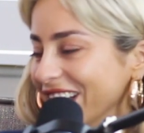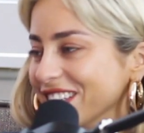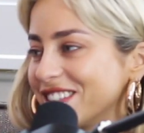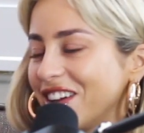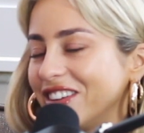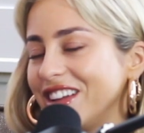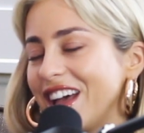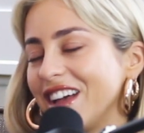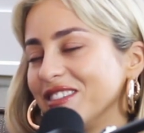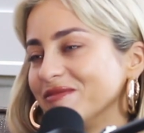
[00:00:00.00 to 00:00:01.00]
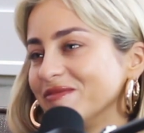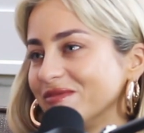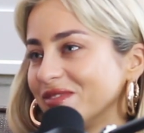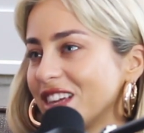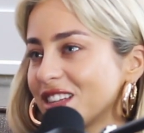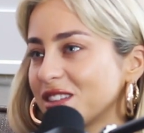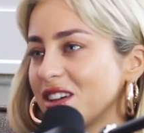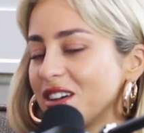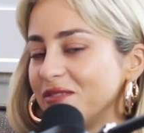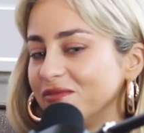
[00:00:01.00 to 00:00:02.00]
So yeah,
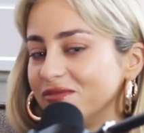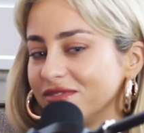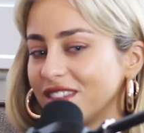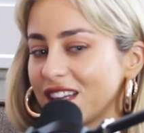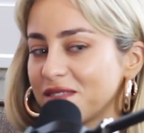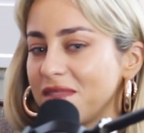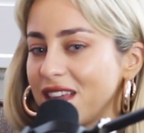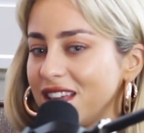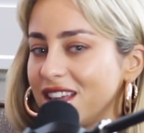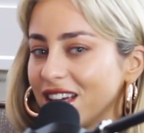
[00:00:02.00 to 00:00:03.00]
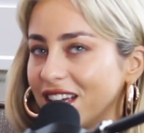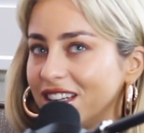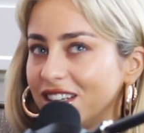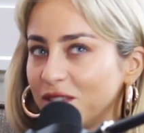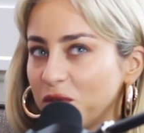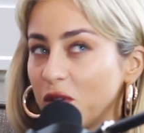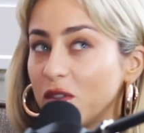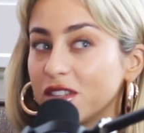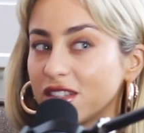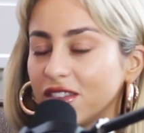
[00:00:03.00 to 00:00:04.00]
that's me and what
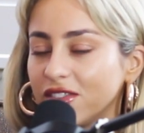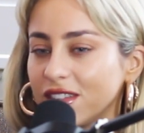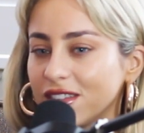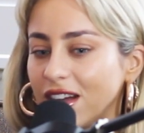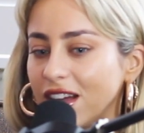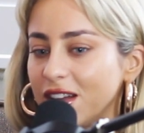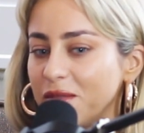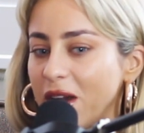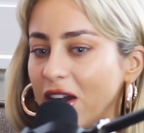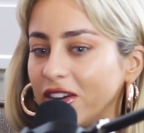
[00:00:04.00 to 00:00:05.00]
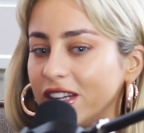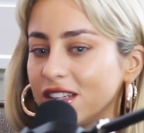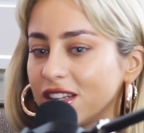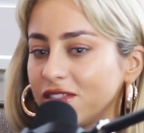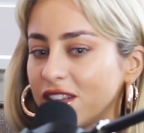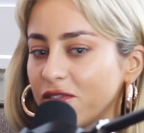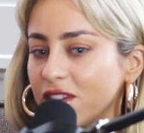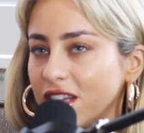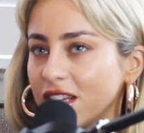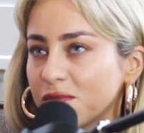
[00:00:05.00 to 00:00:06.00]
the stuff is like about, and it
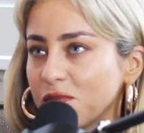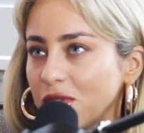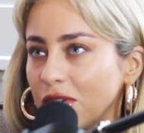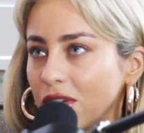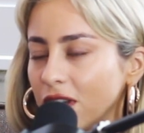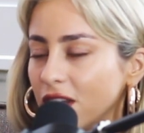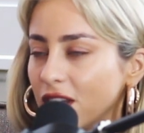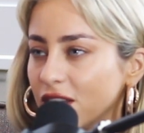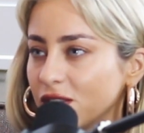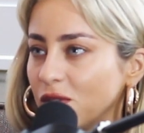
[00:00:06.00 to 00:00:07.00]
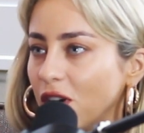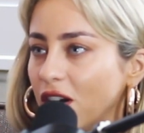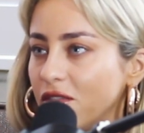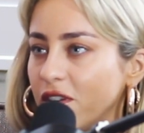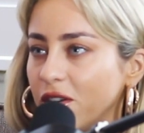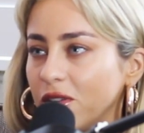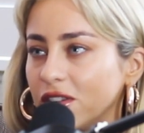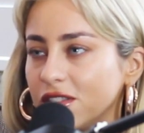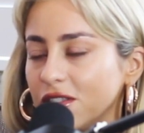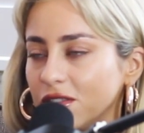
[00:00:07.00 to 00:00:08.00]
definitely gets more sort of heartfelt
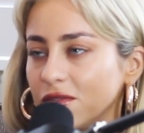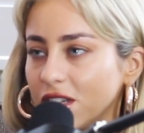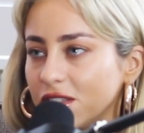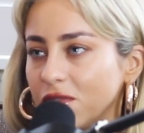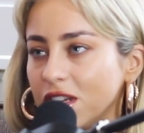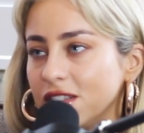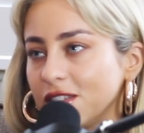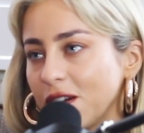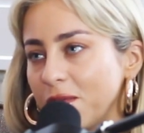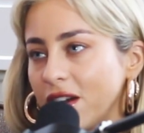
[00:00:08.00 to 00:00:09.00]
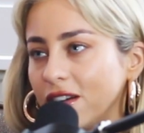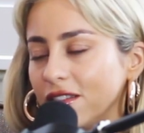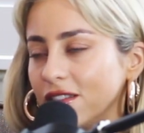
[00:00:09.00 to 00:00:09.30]
as the releases come out.